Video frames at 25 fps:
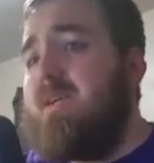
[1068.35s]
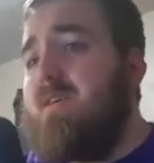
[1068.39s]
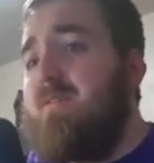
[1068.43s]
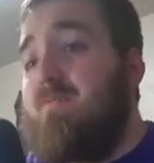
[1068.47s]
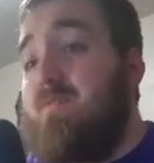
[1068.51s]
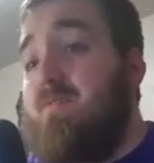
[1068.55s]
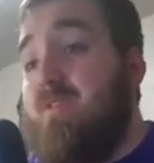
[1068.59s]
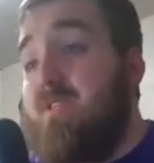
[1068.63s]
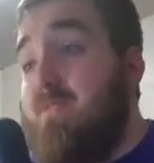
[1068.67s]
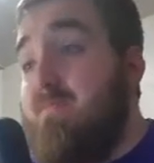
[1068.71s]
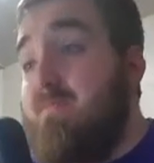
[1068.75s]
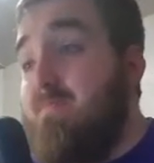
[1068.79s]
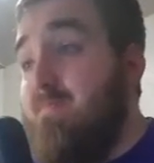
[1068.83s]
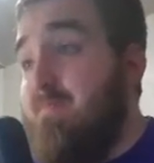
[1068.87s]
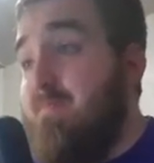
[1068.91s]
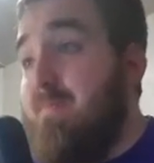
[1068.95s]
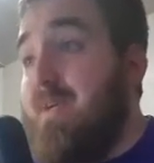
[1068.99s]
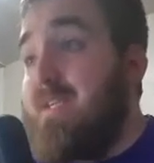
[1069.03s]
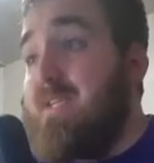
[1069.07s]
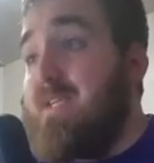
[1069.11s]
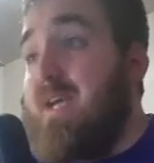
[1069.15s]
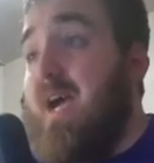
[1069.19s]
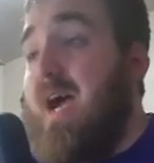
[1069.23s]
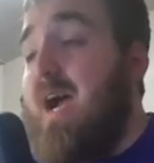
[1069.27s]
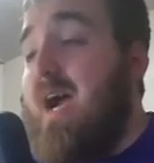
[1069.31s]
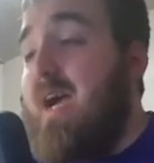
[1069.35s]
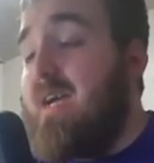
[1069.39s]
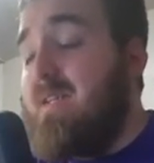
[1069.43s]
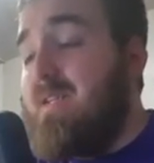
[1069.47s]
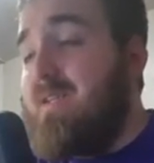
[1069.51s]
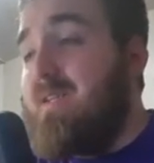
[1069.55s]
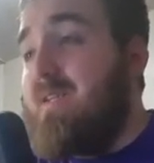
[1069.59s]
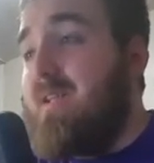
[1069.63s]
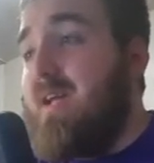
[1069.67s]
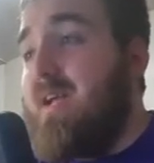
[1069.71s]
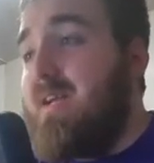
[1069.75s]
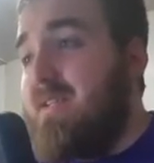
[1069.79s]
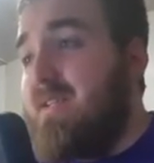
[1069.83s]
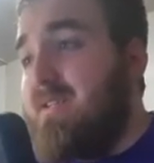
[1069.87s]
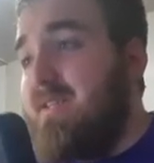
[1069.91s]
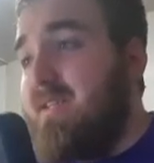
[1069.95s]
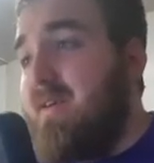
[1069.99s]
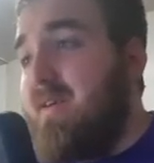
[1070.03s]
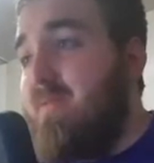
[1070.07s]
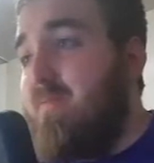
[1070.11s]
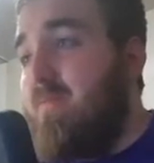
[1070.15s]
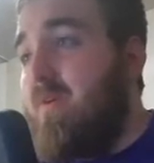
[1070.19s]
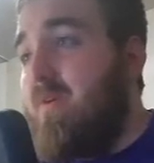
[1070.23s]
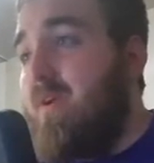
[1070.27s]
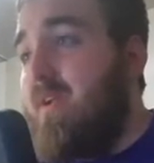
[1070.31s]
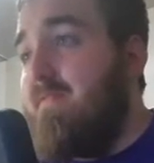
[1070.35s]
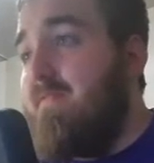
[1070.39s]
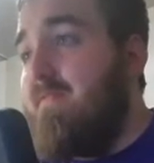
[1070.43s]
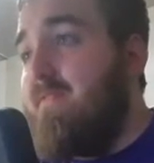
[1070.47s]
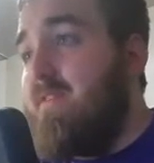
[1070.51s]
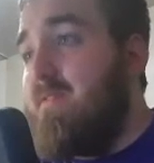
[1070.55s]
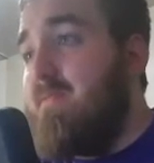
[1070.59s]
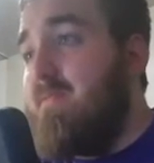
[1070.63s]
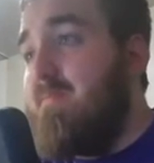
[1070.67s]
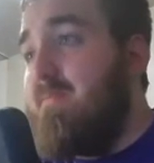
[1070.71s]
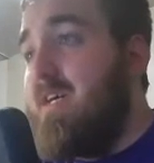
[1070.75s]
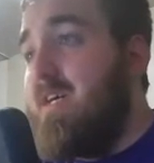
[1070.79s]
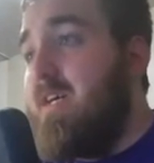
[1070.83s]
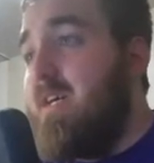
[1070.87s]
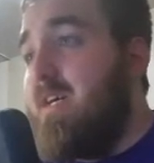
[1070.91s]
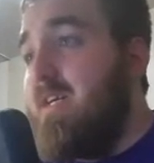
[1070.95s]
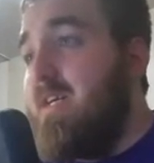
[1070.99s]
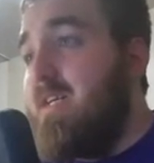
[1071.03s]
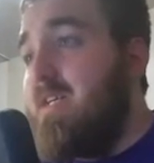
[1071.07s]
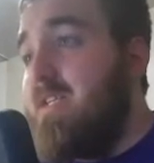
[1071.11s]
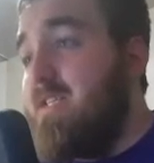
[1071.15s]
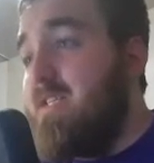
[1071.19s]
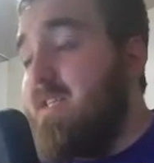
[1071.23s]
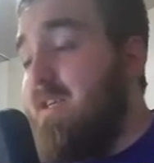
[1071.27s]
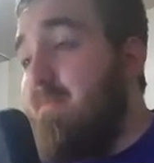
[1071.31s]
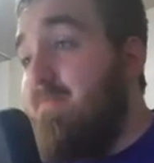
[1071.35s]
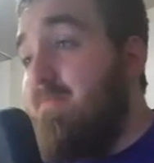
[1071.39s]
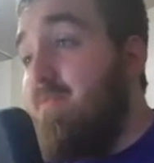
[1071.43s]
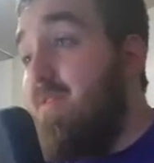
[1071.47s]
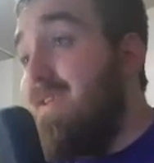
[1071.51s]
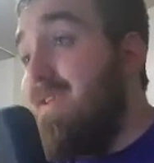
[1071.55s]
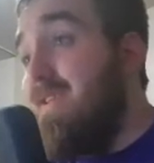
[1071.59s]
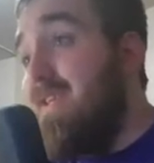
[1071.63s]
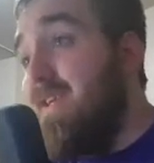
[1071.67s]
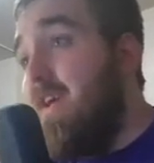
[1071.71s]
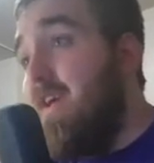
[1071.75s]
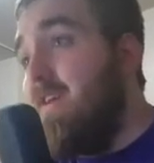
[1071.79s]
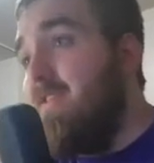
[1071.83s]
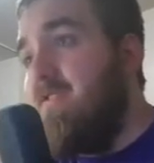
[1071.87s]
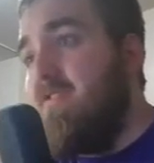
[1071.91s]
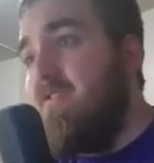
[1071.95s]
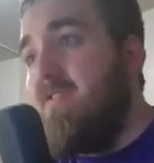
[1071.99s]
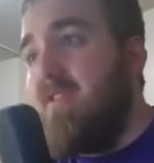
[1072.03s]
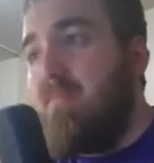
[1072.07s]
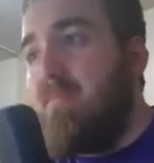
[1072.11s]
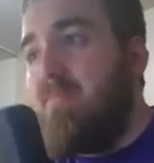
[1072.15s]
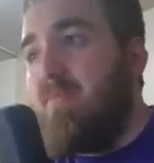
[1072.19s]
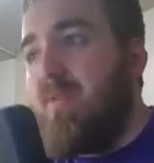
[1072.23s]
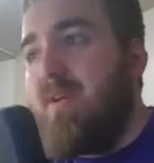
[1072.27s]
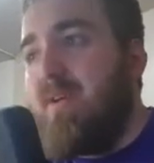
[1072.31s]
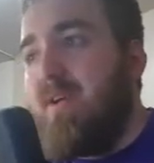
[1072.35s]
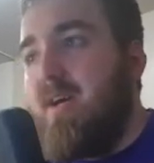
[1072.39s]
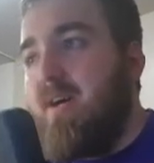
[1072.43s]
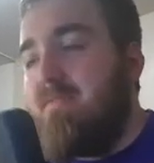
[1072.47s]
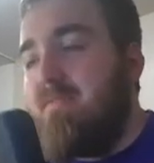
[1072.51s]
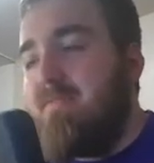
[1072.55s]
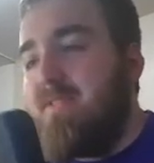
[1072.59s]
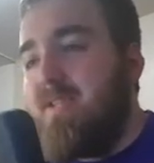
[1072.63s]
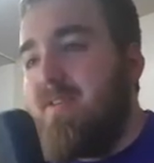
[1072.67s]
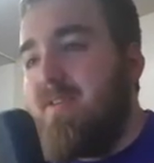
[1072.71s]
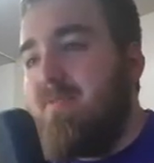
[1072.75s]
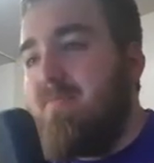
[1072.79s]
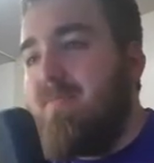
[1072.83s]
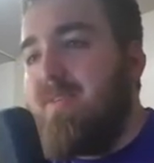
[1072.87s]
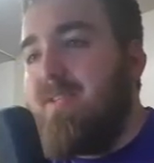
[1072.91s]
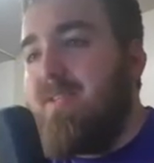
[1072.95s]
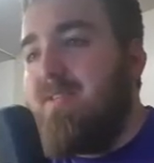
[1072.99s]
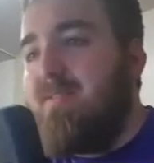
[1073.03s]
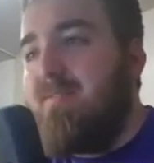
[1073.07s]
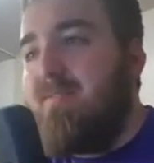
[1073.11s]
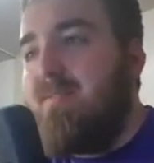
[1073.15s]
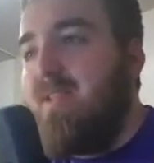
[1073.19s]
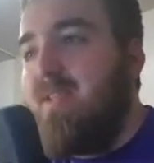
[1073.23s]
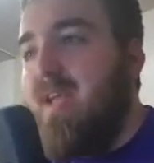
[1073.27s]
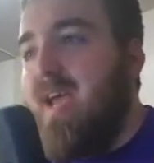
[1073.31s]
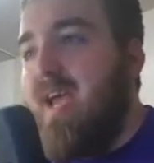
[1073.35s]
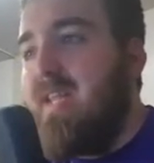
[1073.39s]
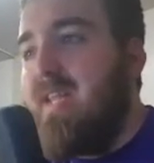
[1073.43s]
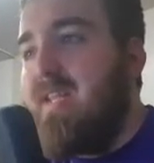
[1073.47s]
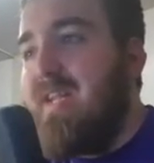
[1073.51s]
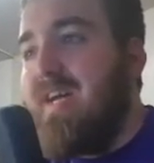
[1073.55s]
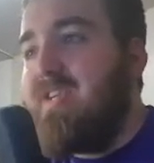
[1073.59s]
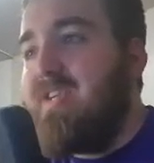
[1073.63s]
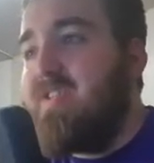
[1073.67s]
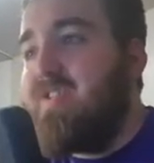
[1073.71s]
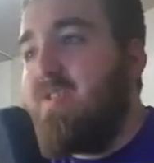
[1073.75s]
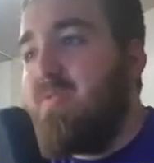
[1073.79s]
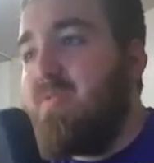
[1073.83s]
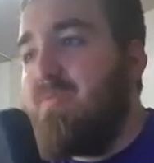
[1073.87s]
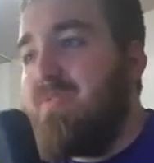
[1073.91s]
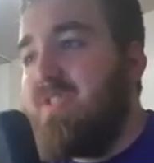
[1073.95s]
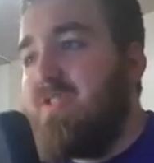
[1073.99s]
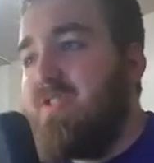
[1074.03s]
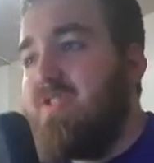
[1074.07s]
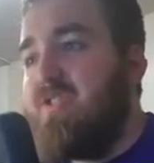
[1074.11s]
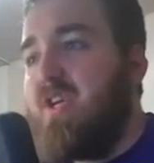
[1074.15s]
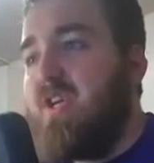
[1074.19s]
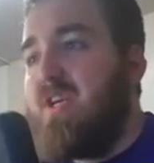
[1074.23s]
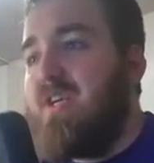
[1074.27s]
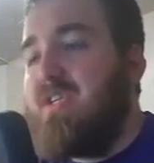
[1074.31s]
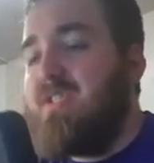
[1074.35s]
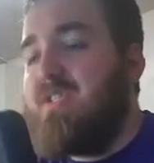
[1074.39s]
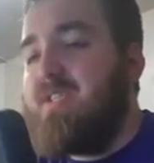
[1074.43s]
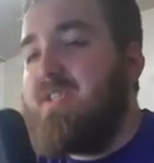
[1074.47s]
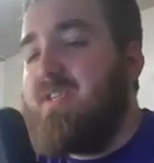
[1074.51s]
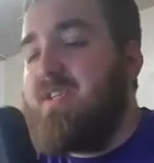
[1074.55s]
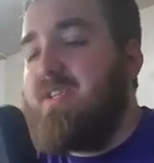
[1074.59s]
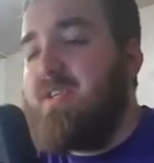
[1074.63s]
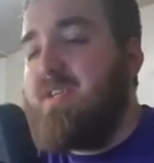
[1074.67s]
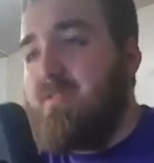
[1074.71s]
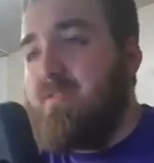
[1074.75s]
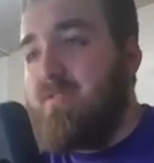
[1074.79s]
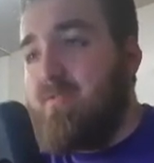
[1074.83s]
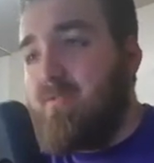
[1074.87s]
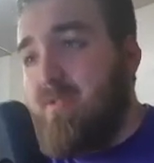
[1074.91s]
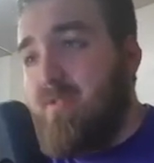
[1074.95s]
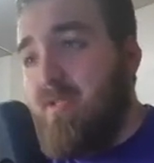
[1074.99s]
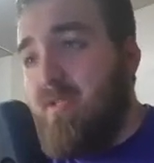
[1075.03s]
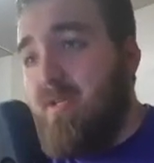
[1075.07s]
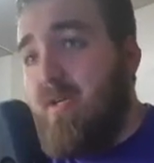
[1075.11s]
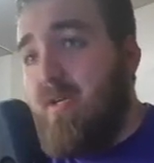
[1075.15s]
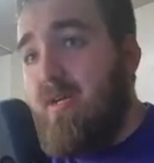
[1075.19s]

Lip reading: which makes it highly likely that one of them is going to play the other in the playoffs, like we had last year with the Giants and Eagles.